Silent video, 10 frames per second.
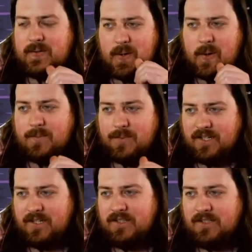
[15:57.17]
Togepi.
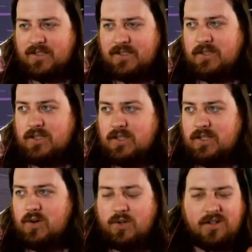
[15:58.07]

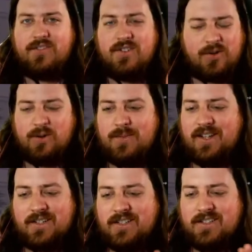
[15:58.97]
Wonder if there's gonna be like
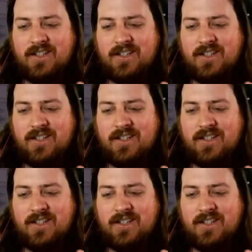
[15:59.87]
a